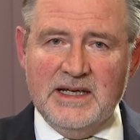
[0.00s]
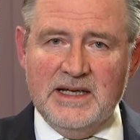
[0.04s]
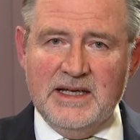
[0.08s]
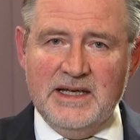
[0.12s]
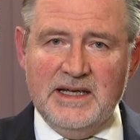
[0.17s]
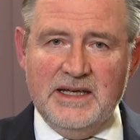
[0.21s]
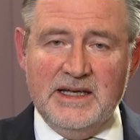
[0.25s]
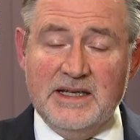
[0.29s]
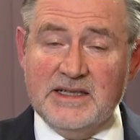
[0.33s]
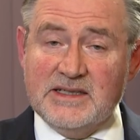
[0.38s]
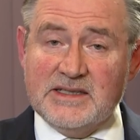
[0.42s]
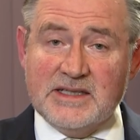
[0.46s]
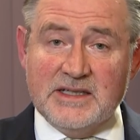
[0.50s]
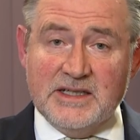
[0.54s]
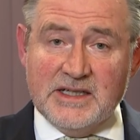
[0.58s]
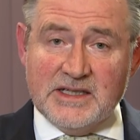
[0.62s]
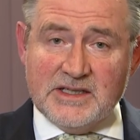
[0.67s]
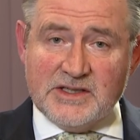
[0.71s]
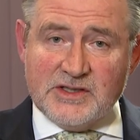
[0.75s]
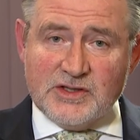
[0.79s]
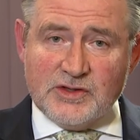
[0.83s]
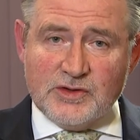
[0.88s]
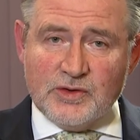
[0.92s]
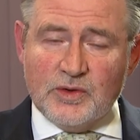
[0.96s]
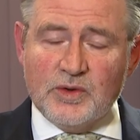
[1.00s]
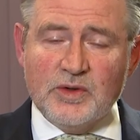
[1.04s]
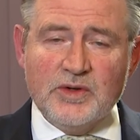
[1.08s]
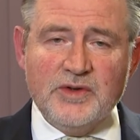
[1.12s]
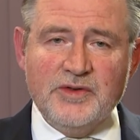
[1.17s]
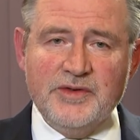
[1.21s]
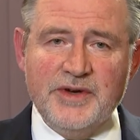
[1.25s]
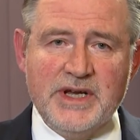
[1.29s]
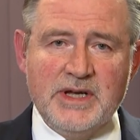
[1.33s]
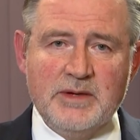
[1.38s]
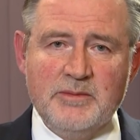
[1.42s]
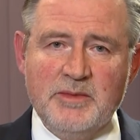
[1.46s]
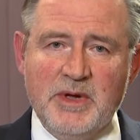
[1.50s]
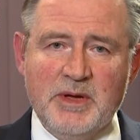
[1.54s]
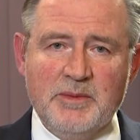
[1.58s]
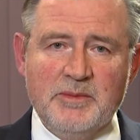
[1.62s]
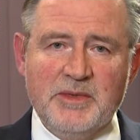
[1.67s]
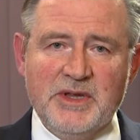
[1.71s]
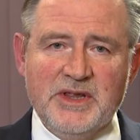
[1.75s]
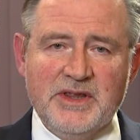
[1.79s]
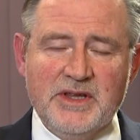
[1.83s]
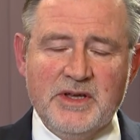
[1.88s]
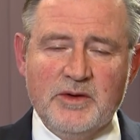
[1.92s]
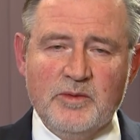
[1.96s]
It's an extraordinary
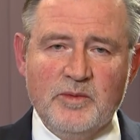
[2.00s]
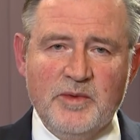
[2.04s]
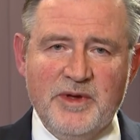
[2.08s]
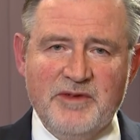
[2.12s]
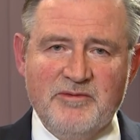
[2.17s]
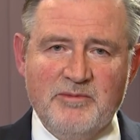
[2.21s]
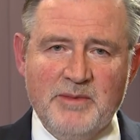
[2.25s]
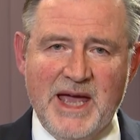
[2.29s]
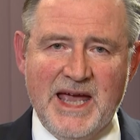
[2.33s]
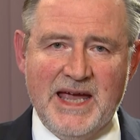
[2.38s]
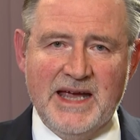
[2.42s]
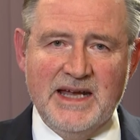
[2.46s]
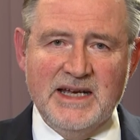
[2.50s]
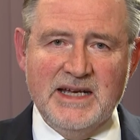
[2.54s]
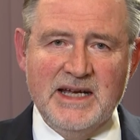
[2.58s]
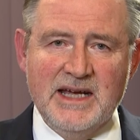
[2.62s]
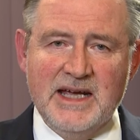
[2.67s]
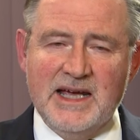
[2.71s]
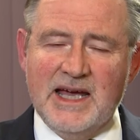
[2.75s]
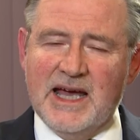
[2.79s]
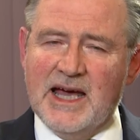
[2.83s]
commitment that we've made,